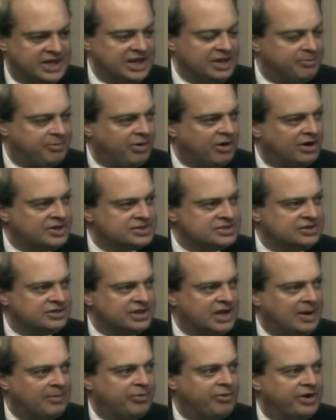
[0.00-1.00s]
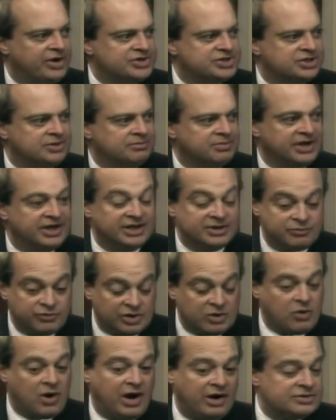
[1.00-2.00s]
key parts of the operation, but it
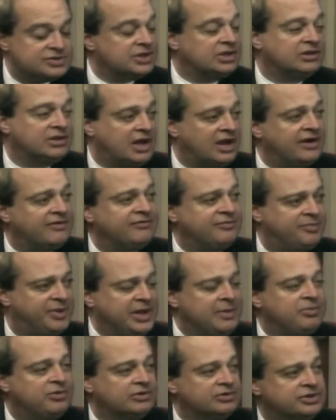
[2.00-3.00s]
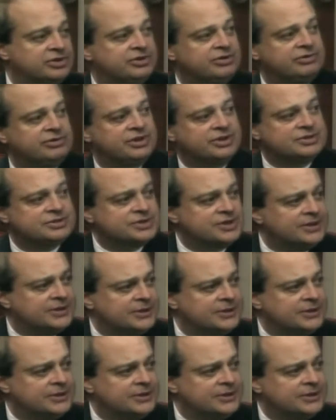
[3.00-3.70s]
requires a lot of people to do this.